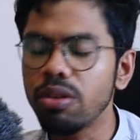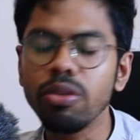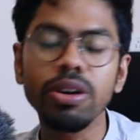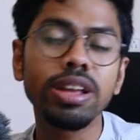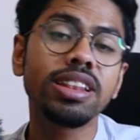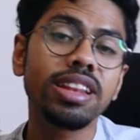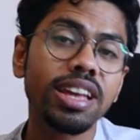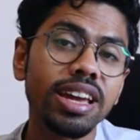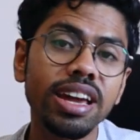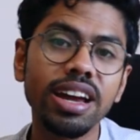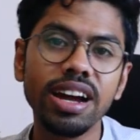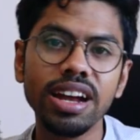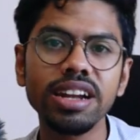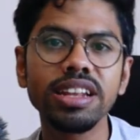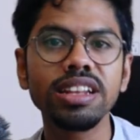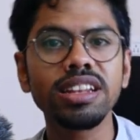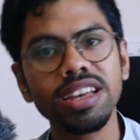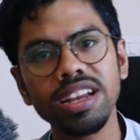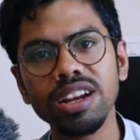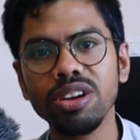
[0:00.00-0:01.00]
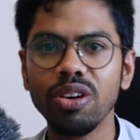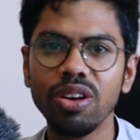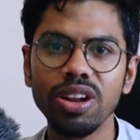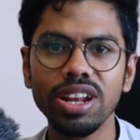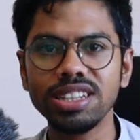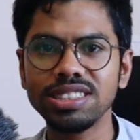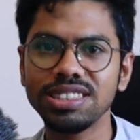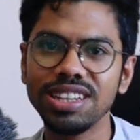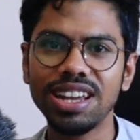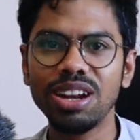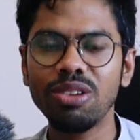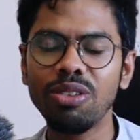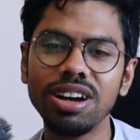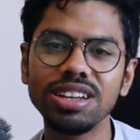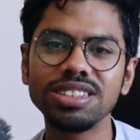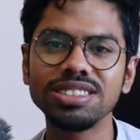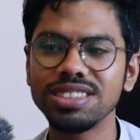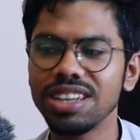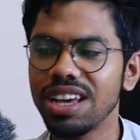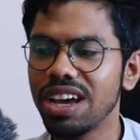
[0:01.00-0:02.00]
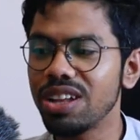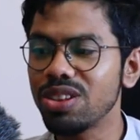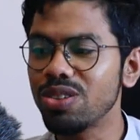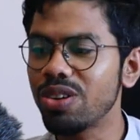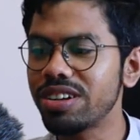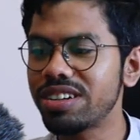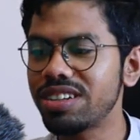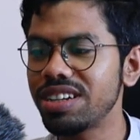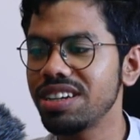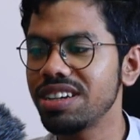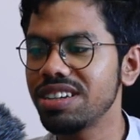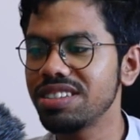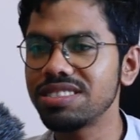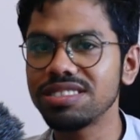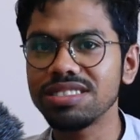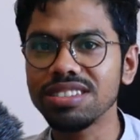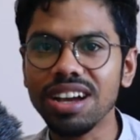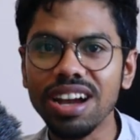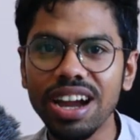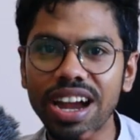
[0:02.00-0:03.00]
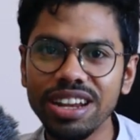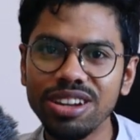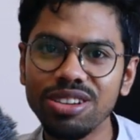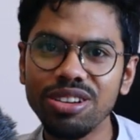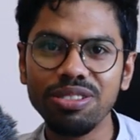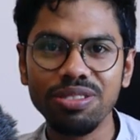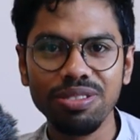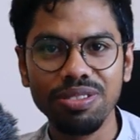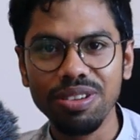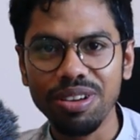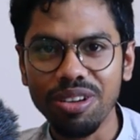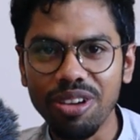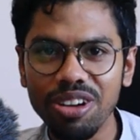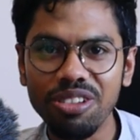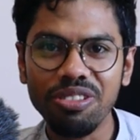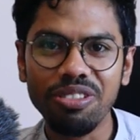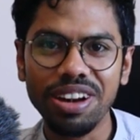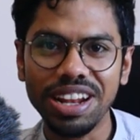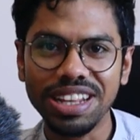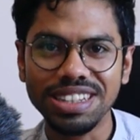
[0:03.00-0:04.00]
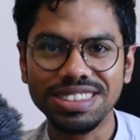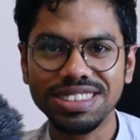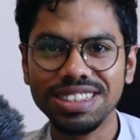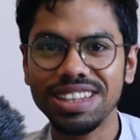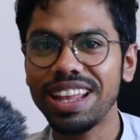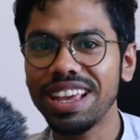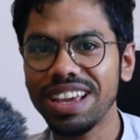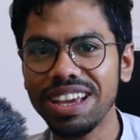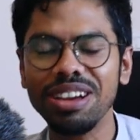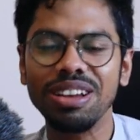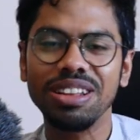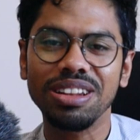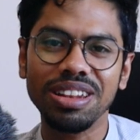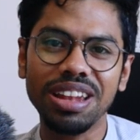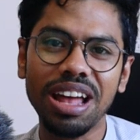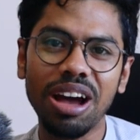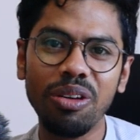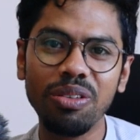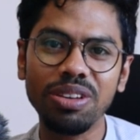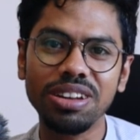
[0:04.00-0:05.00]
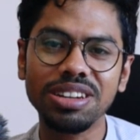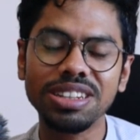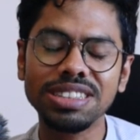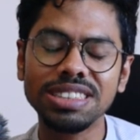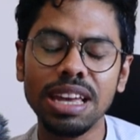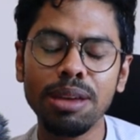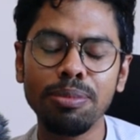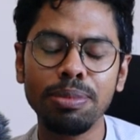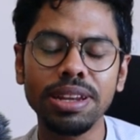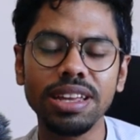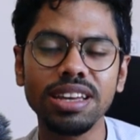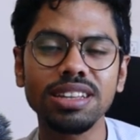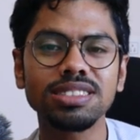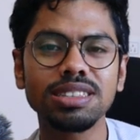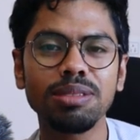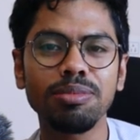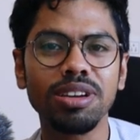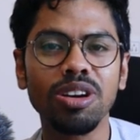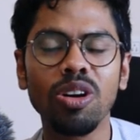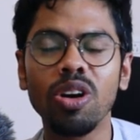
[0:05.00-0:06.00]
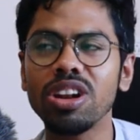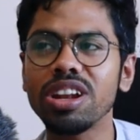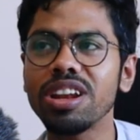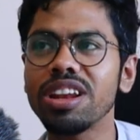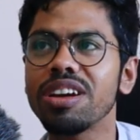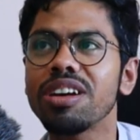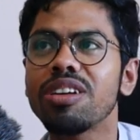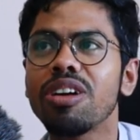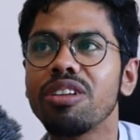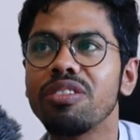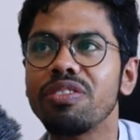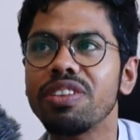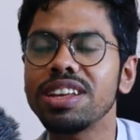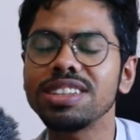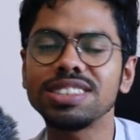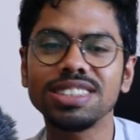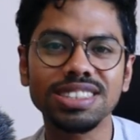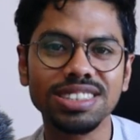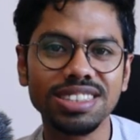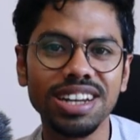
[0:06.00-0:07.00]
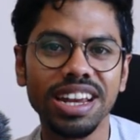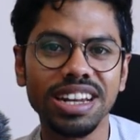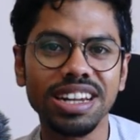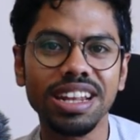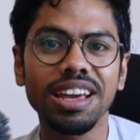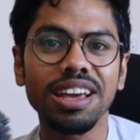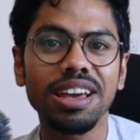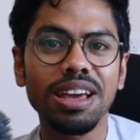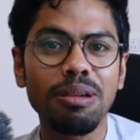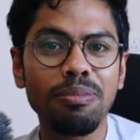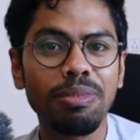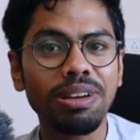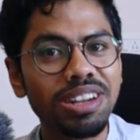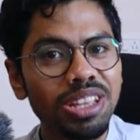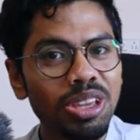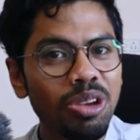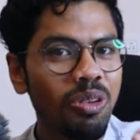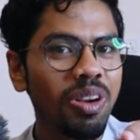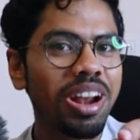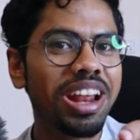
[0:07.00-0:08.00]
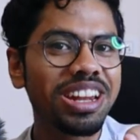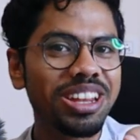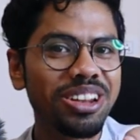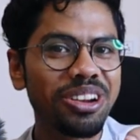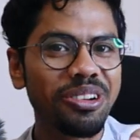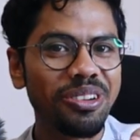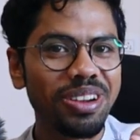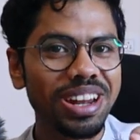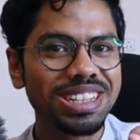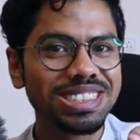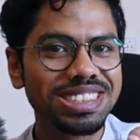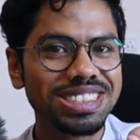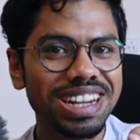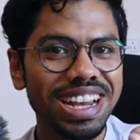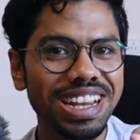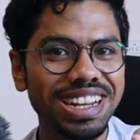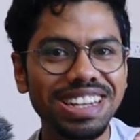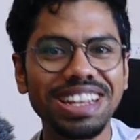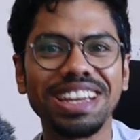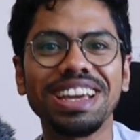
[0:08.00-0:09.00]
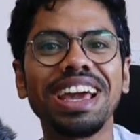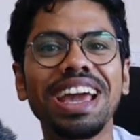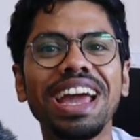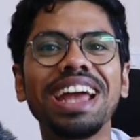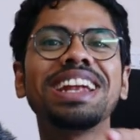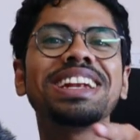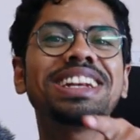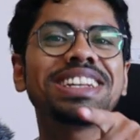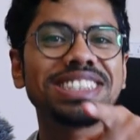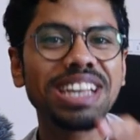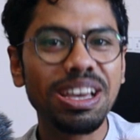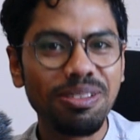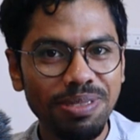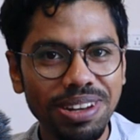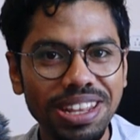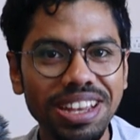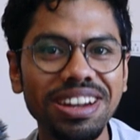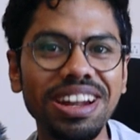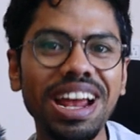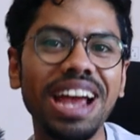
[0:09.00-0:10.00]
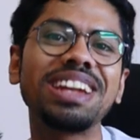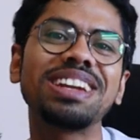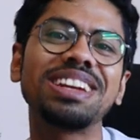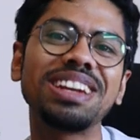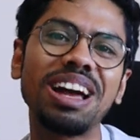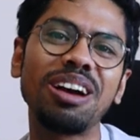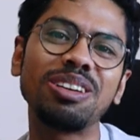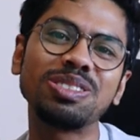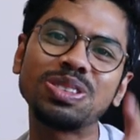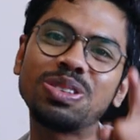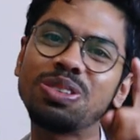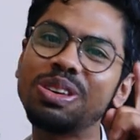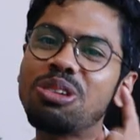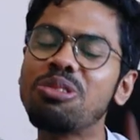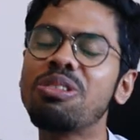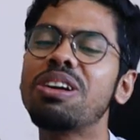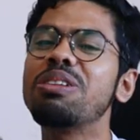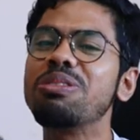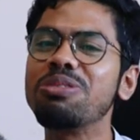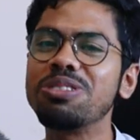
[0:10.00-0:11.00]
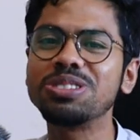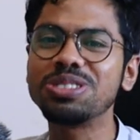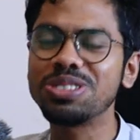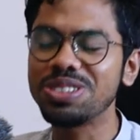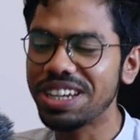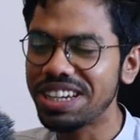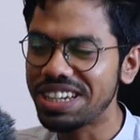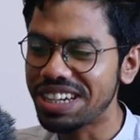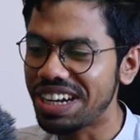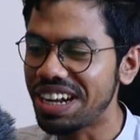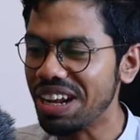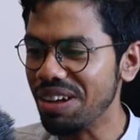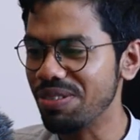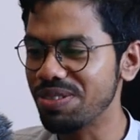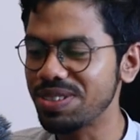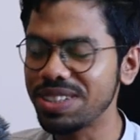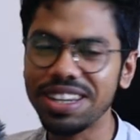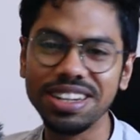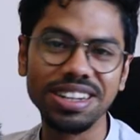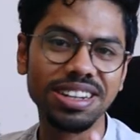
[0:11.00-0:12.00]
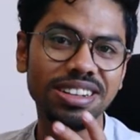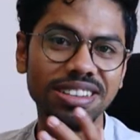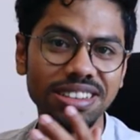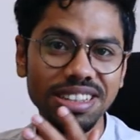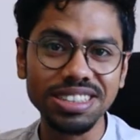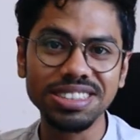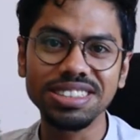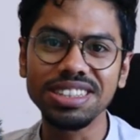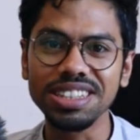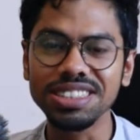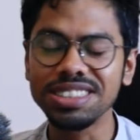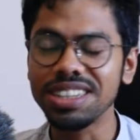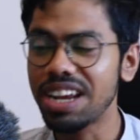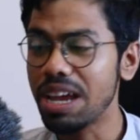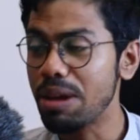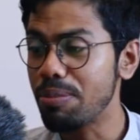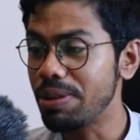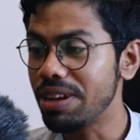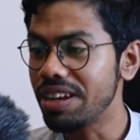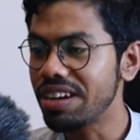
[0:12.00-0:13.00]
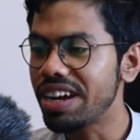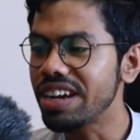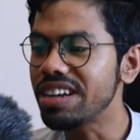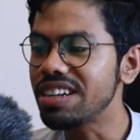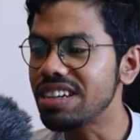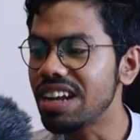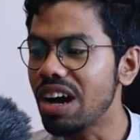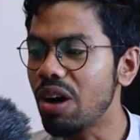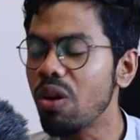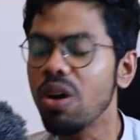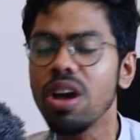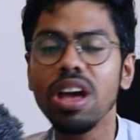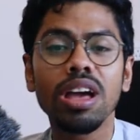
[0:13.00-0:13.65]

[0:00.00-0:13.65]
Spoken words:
when they are in their college, there was not kind of conference like now it is happening, Semicon conferences, right? But you are in your college, right? And it is happening right now. So you are fortunate enough that these things are happening right now.